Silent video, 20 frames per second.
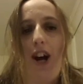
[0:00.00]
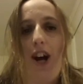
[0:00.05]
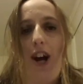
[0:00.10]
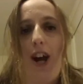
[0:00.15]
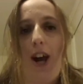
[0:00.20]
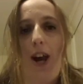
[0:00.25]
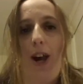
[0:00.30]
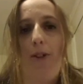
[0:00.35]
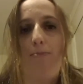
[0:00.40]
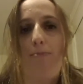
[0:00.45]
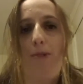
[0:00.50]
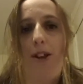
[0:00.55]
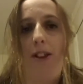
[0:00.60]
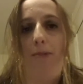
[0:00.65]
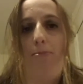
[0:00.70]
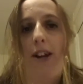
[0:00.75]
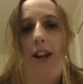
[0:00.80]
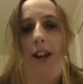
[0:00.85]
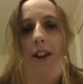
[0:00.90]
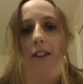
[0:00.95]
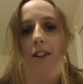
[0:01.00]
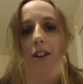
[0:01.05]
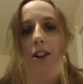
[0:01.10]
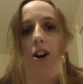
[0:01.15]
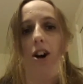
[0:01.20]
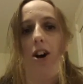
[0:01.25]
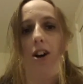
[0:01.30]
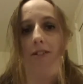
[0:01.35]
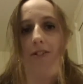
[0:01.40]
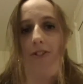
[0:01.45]
The beginning of
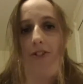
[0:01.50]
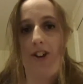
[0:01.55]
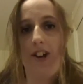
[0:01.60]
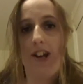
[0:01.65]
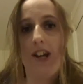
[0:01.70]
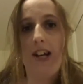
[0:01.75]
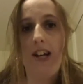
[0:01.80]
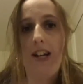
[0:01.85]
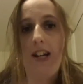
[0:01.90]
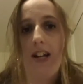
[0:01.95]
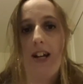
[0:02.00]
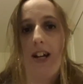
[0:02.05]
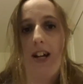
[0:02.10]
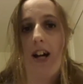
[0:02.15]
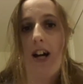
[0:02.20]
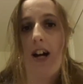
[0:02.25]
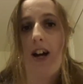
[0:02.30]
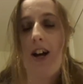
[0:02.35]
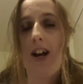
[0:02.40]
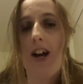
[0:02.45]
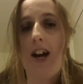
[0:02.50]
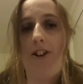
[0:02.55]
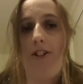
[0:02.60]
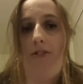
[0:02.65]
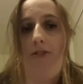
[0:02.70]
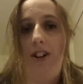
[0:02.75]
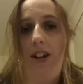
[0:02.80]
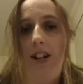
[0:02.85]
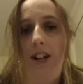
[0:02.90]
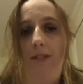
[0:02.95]
last year I had
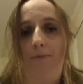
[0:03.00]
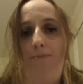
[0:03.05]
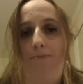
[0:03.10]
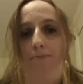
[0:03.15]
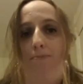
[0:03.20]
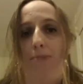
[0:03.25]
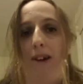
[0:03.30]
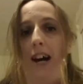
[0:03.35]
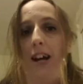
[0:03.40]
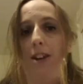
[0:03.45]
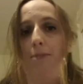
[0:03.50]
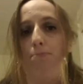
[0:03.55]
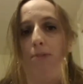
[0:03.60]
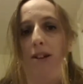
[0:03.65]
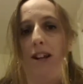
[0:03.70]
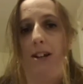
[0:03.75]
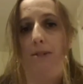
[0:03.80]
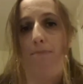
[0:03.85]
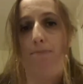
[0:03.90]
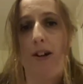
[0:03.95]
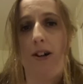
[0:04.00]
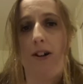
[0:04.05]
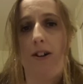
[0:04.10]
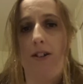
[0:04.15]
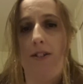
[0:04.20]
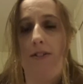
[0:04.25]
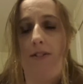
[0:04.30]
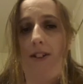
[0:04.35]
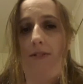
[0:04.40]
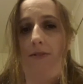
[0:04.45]
a really bad blip.
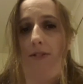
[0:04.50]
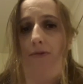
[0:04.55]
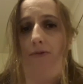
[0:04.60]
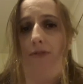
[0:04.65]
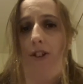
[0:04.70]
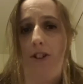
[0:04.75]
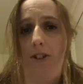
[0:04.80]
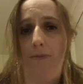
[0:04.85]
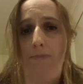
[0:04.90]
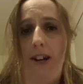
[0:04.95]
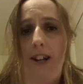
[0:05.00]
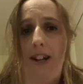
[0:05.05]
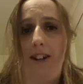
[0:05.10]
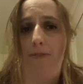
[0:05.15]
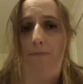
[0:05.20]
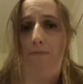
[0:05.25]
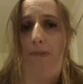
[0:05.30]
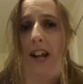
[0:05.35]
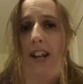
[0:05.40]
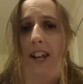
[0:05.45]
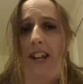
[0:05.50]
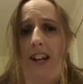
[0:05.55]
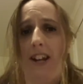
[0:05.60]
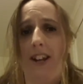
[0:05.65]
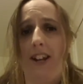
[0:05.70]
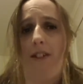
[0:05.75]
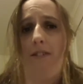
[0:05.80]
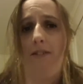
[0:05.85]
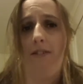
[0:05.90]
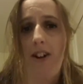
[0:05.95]
I suffered very badly with panic
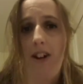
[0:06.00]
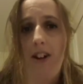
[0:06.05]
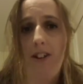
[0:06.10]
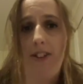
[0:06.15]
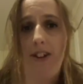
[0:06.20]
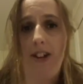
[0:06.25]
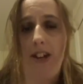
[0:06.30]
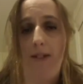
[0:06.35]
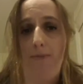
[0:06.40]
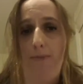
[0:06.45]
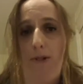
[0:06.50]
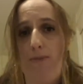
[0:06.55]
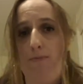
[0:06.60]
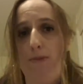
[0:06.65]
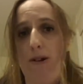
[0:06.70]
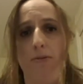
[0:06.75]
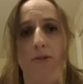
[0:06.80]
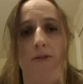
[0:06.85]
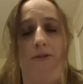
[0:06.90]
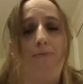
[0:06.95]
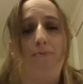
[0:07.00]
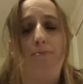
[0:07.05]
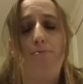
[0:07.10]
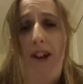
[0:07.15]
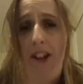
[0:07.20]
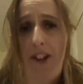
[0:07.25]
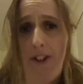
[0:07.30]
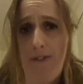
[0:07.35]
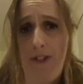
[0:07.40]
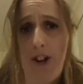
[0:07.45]
and anxiety. My
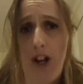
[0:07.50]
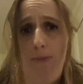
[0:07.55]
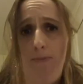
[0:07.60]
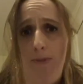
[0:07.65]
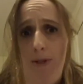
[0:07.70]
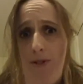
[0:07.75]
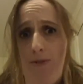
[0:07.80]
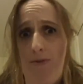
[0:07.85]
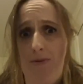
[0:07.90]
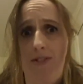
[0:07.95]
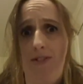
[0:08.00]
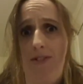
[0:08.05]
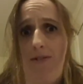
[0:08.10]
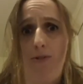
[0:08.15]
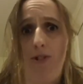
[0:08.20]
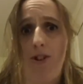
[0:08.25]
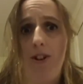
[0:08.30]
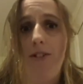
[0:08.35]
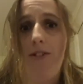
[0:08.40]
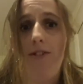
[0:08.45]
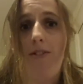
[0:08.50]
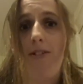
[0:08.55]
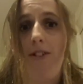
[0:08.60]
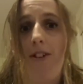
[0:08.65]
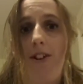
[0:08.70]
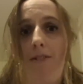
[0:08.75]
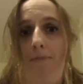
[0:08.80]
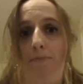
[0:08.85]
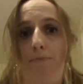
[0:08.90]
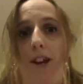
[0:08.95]
metaphobia was as worse
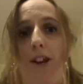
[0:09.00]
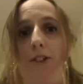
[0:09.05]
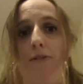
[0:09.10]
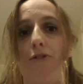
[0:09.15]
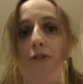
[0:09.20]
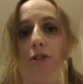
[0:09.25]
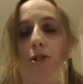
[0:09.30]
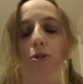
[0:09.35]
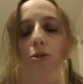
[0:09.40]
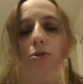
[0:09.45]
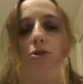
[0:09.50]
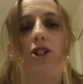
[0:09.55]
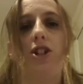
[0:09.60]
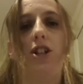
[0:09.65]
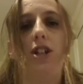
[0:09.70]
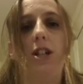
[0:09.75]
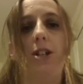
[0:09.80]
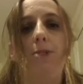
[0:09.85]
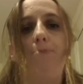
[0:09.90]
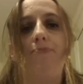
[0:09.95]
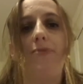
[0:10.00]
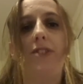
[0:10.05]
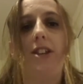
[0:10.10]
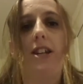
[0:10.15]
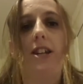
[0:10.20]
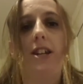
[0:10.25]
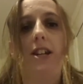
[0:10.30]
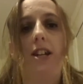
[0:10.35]
it's been for a long time.